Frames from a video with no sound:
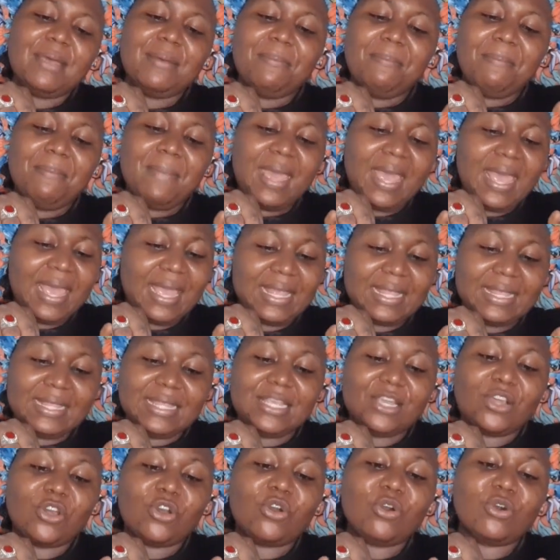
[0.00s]
Man,
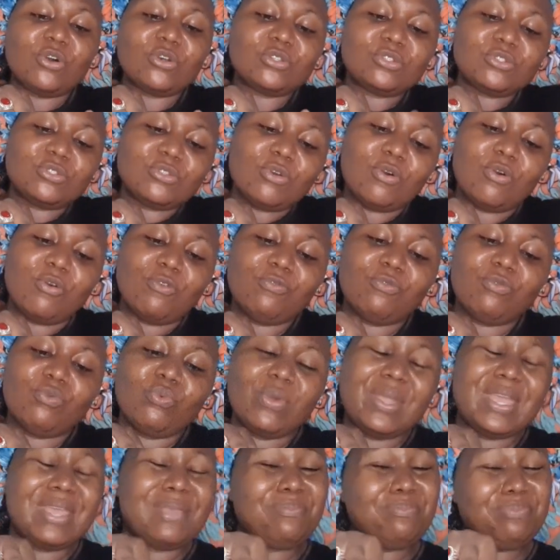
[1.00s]
the cost of
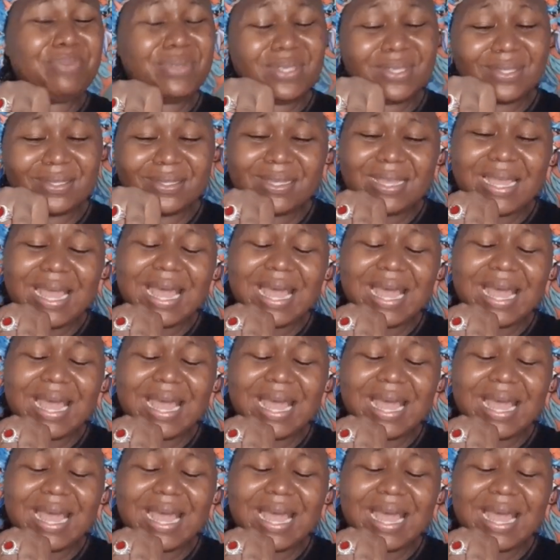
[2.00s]
way bill,